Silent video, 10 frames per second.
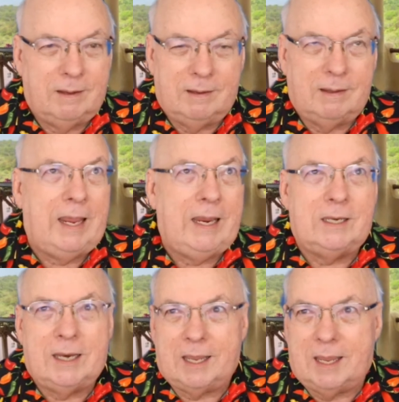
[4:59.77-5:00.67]
8
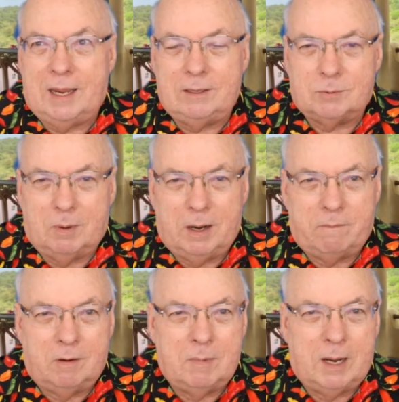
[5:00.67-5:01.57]
decades,
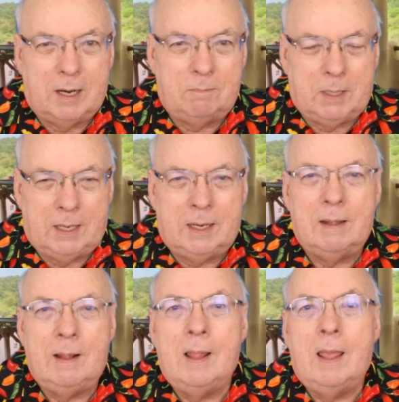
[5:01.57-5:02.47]
whatever it might be,
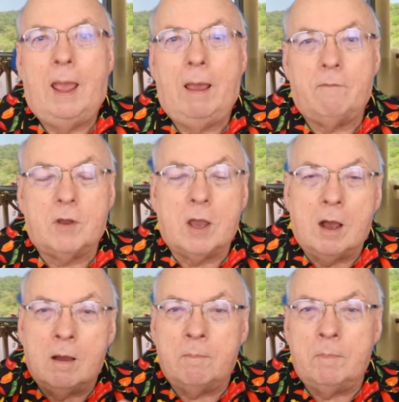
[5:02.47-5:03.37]
have
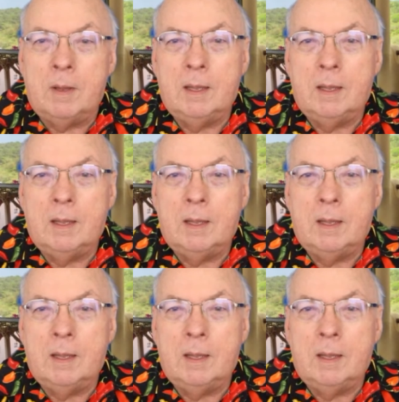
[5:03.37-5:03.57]
come